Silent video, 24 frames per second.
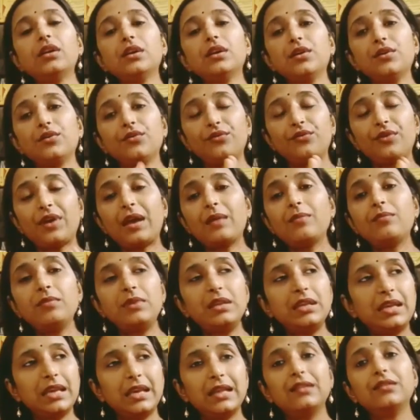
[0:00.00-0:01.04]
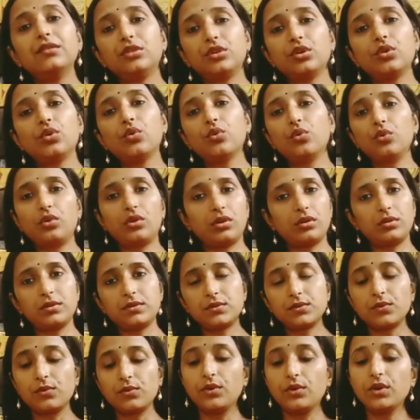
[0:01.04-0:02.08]
family health goal
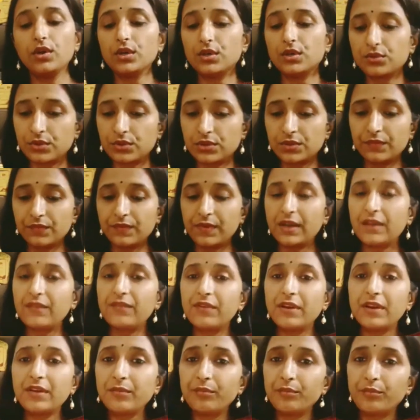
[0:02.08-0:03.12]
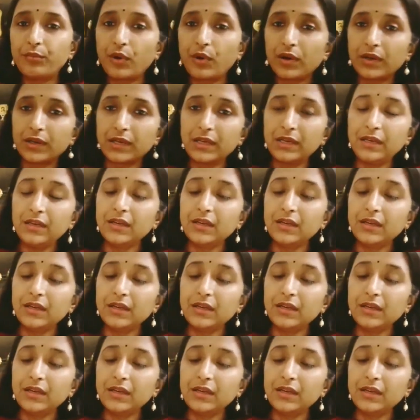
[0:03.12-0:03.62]
also. So it's very, very important.